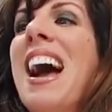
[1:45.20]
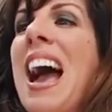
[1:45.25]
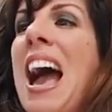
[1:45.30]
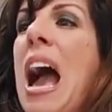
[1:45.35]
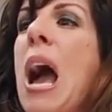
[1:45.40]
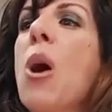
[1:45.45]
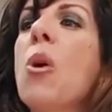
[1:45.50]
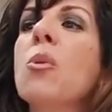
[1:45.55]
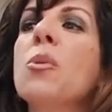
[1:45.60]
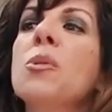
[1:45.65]

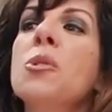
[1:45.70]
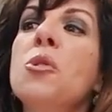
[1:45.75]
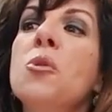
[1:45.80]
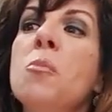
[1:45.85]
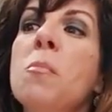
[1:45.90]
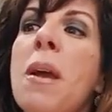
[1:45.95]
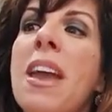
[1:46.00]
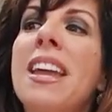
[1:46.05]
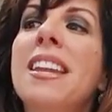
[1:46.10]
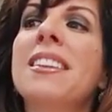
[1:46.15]
How you
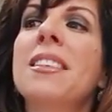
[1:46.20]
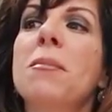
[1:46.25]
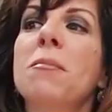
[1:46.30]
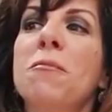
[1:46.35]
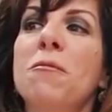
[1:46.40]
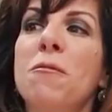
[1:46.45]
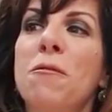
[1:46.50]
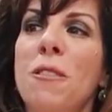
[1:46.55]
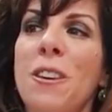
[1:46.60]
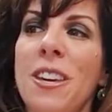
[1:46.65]
made them
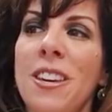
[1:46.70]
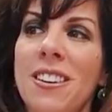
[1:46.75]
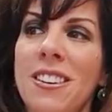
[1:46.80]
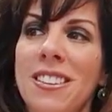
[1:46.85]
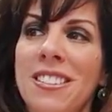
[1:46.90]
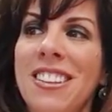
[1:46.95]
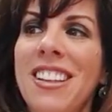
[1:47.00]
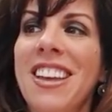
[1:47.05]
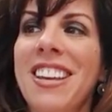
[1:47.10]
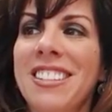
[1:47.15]

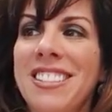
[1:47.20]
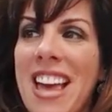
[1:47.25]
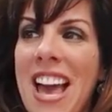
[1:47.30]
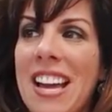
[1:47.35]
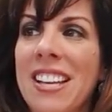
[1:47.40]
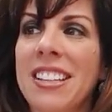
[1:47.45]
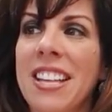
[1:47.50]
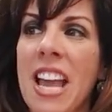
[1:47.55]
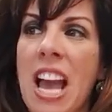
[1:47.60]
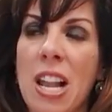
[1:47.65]
feel.
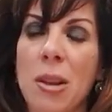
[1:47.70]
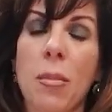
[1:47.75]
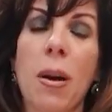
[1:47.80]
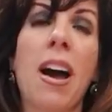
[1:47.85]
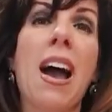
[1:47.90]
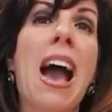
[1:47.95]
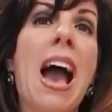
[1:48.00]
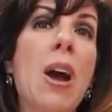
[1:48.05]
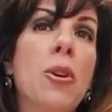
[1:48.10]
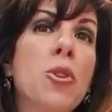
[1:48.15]
Exactly, Alba.
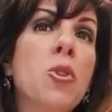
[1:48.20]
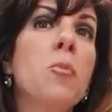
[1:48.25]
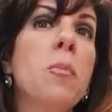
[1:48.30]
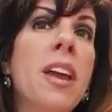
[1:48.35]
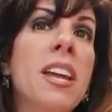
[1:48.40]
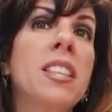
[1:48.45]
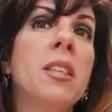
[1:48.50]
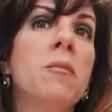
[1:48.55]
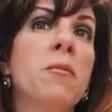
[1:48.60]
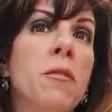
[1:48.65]
How you
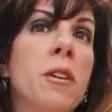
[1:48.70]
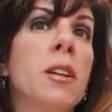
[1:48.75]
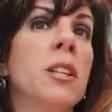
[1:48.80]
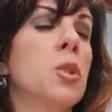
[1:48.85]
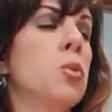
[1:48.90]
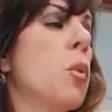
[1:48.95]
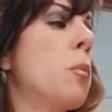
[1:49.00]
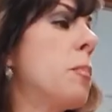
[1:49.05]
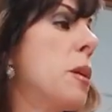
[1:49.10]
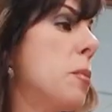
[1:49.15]
made them feel
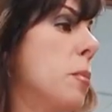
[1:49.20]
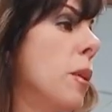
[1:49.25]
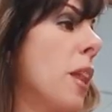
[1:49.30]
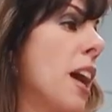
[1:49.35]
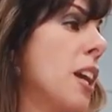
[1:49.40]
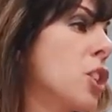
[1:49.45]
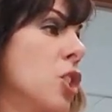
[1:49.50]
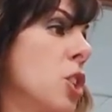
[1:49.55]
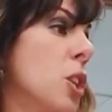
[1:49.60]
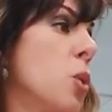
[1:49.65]
is what people
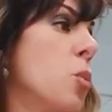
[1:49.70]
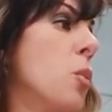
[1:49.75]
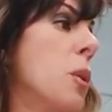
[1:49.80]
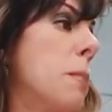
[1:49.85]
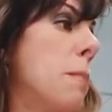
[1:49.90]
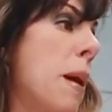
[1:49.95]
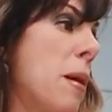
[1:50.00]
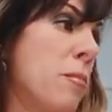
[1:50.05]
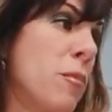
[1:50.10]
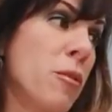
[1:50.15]
actually
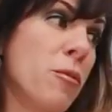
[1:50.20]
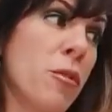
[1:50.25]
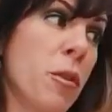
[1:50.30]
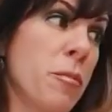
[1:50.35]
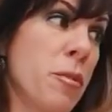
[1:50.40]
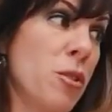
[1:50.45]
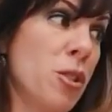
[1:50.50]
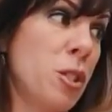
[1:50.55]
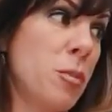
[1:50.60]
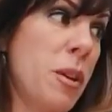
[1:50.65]
remember from
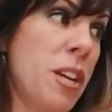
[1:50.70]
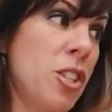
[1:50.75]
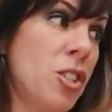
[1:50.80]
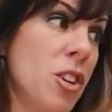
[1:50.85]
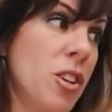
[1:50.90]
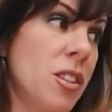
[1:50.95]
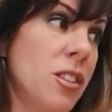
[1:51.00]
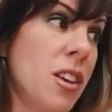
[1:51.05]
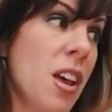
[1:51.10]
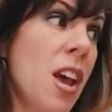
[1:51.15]
your
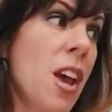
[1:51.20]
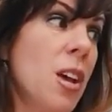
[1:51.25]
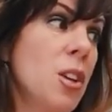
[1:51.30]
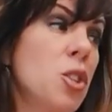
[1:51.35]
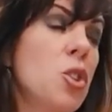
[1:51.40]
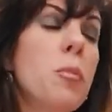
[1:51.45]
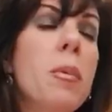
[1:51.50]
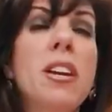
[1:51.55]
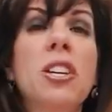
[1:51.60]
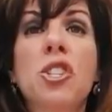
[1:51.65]
speeches.
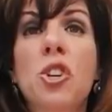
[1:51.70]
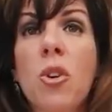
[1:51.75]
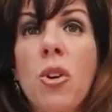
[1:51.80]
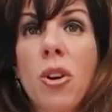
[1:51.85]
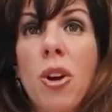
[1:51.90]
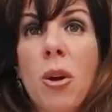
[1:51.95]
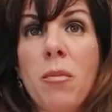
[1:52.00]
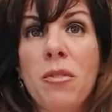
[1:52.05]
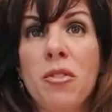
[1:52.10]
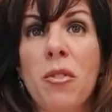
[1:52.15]
So make sure it
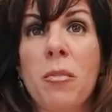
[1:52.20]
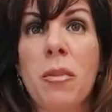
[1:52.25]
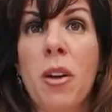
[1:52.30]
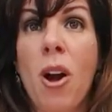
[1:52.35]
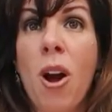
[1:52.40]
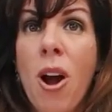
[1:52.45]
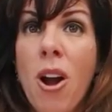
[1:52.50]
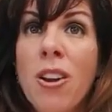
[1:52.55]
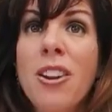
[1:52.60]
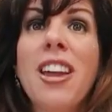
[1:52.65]
comes from the
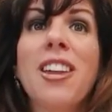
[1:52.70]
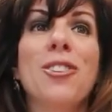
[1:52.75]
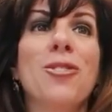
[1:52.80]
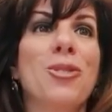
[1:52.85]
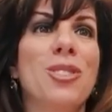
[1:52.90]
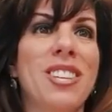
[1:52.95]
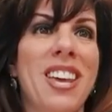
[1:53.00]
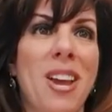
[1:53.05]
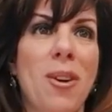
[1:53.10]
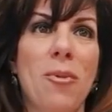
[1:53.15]
heart and you
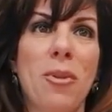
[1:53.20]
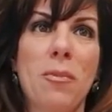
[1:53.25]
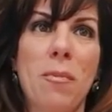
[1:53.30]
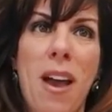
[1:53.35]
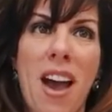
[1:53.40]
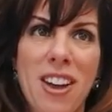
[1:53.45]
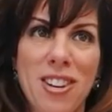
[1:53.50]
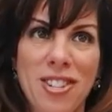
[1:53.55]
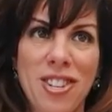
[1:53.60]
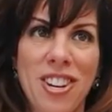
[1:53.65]
say it with
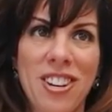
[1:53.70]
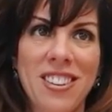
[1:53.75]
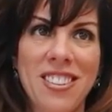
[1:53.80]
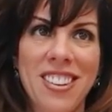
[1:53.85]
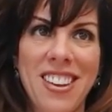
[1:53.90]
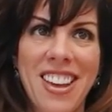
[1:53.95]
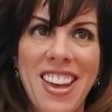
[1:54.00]
passion.